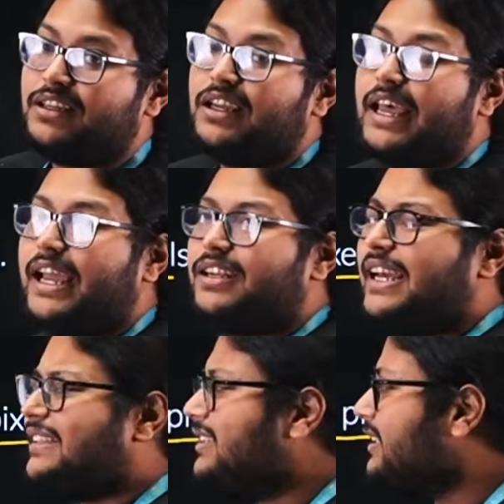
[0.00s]
And
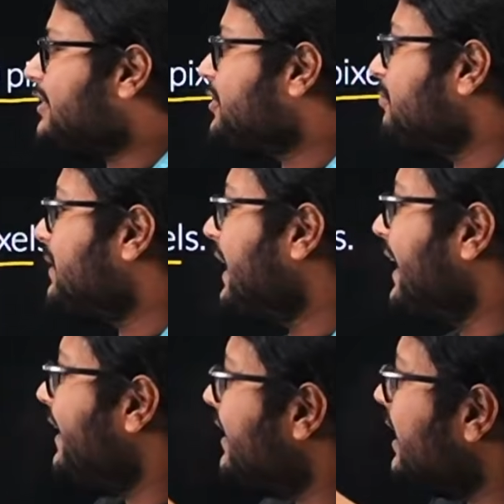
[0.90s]
I think it should be
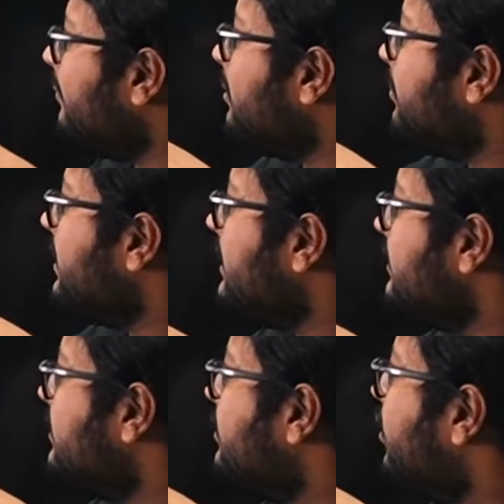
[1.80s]
80
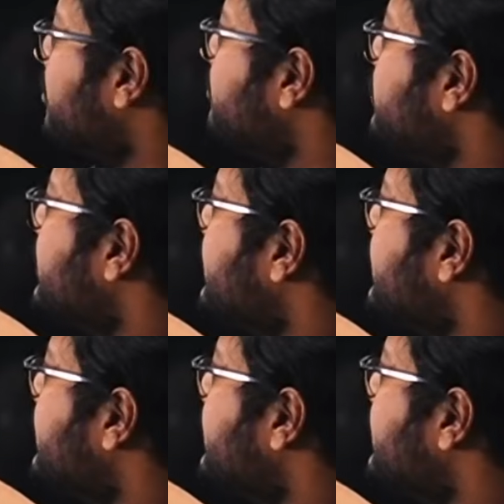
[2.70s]
kbps, not more than